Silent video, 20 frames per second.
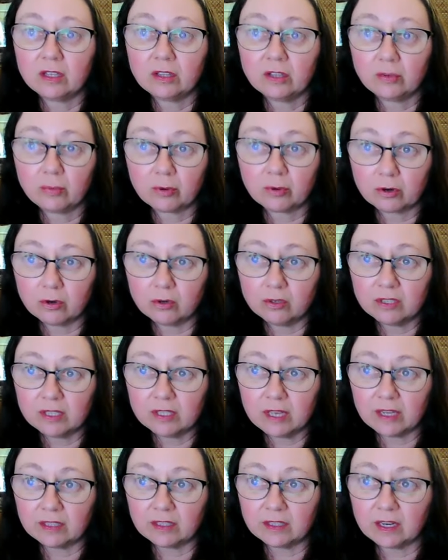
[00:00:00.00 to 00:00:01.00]
the Prose
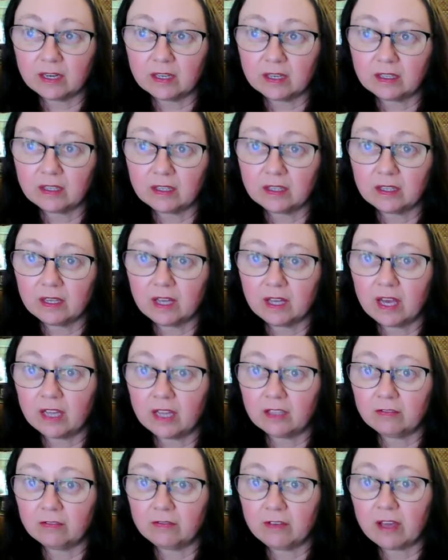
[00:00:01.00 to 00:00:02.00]
Edda
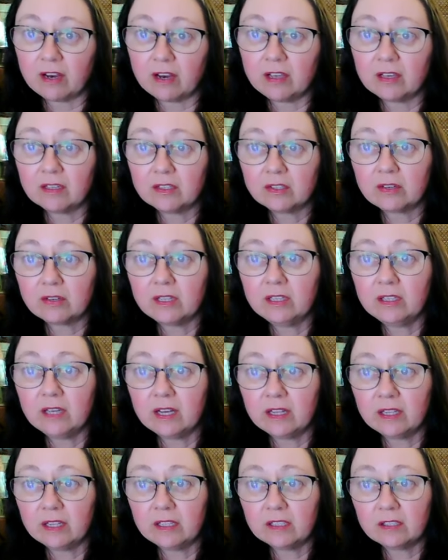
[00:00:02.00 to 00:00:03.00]
and various
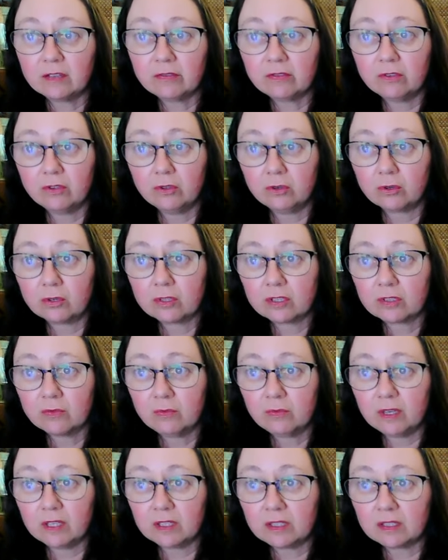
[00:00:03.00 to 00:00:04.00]
retellings of Norse
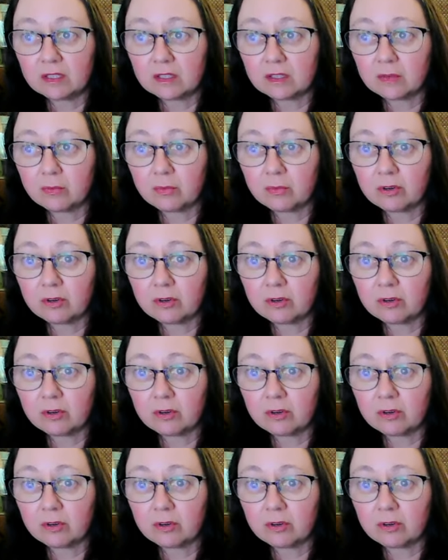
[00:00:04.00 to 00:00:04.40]
myths